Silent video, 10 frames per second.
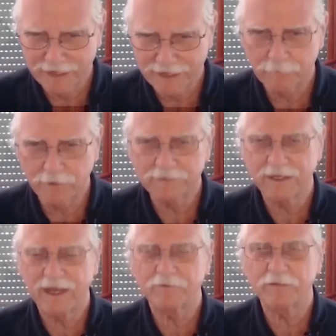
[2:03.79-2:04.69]
I want
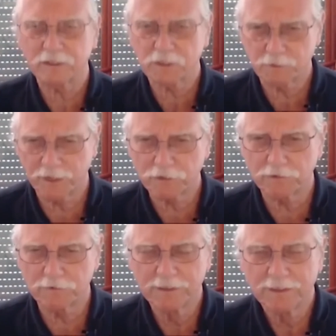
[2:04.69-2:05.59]
to have that
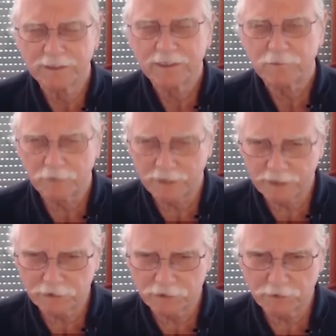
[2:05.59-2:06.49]
special
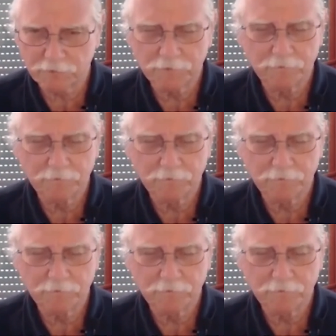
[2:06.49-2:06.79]
relationship.